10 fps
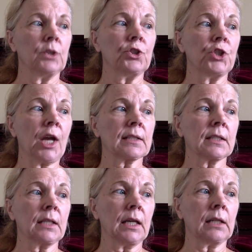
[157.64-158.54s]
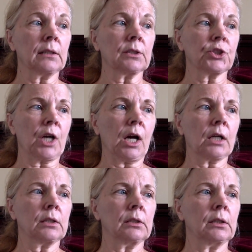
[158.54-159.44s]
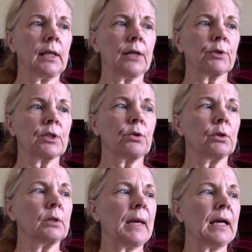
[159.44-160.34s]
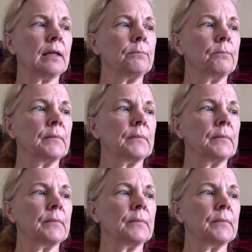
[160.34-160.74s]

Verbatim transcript: Jet's an English dog, Landry told the man.